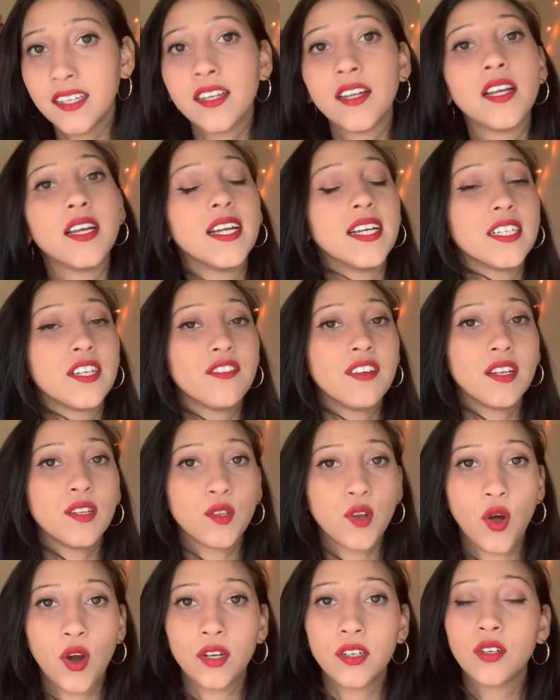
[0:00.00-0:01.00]
it will
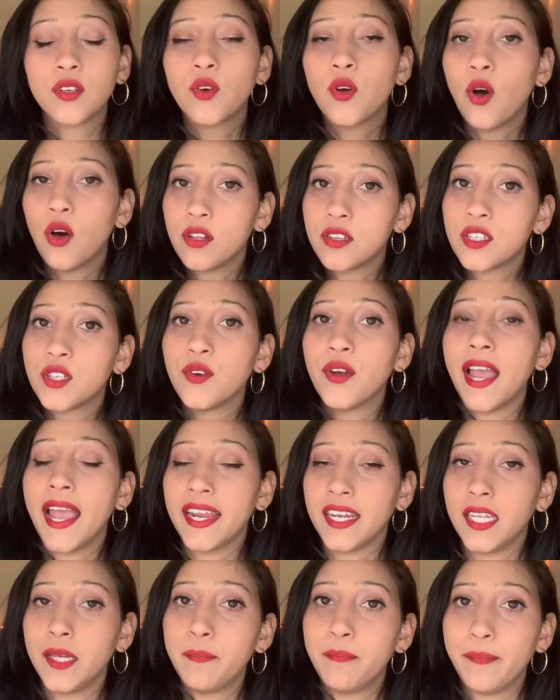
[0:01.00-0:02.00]
not cause you
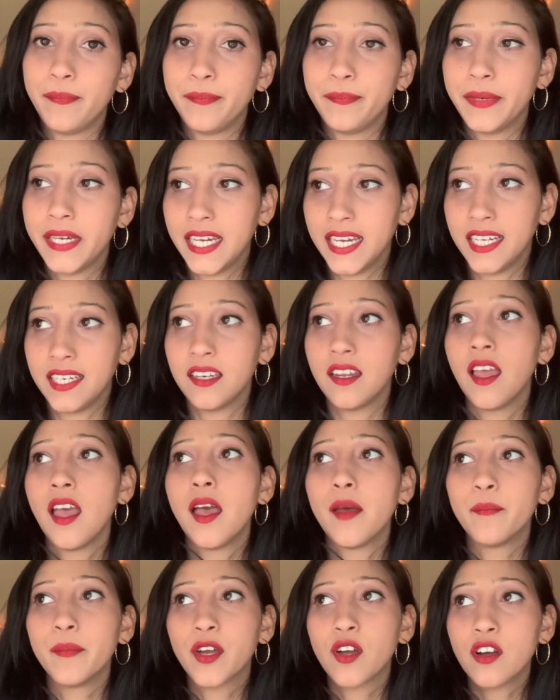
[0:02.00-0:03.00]
any pain,
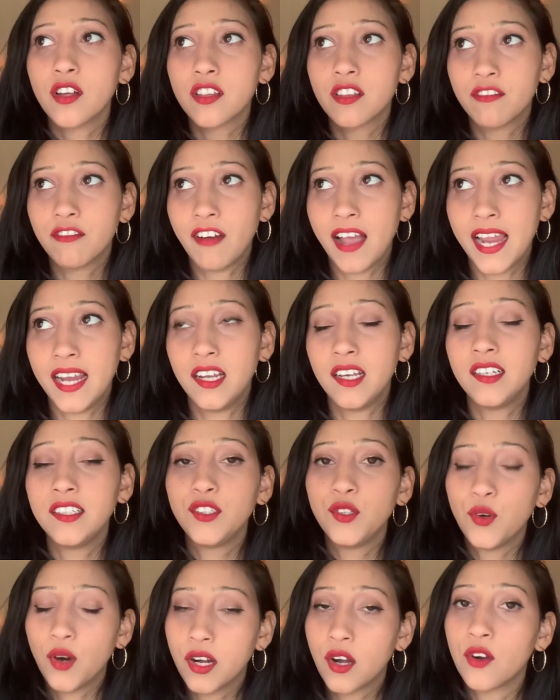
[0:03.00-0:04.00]
because while you
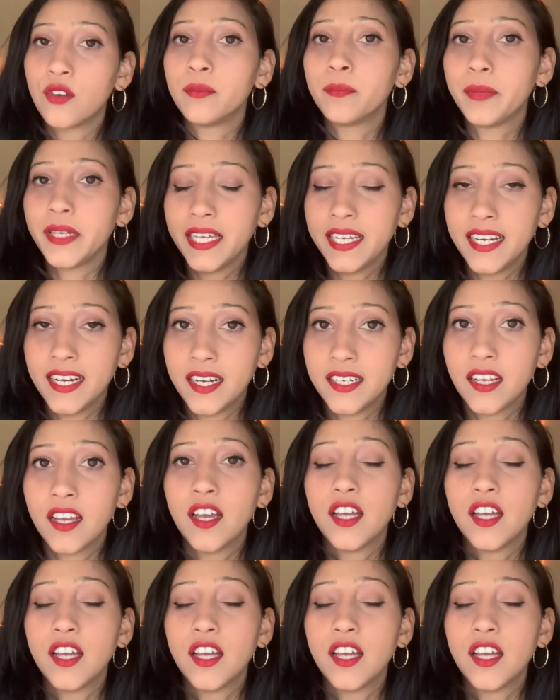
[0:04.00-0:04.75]
are on period,